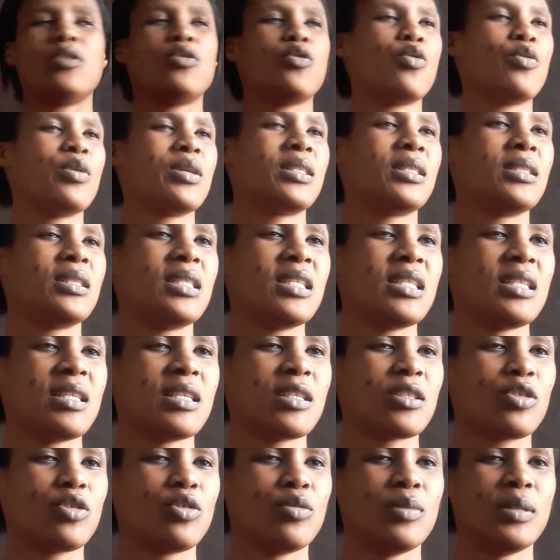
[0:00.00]
who was sitting
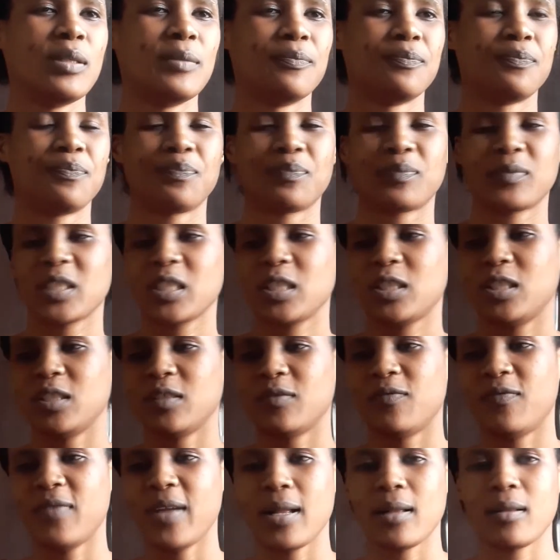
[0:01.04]
next to me, she
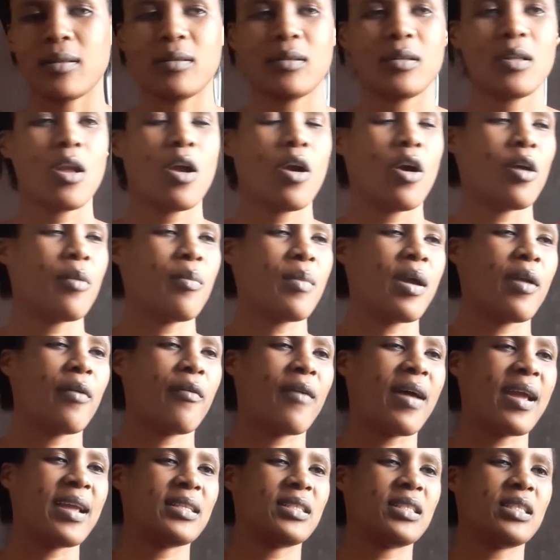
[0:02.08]
fell. On my
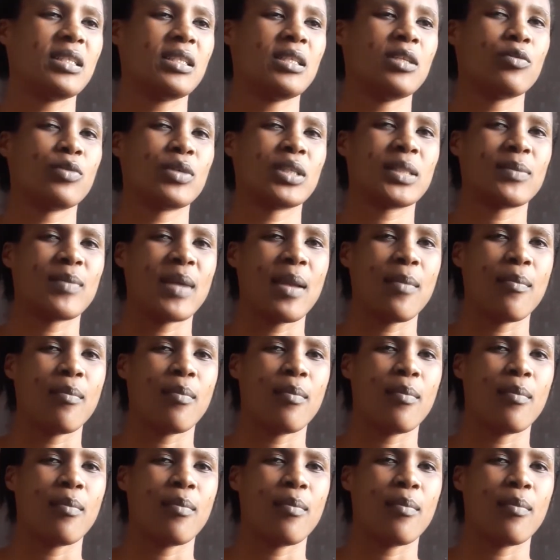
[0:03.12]
right, it was my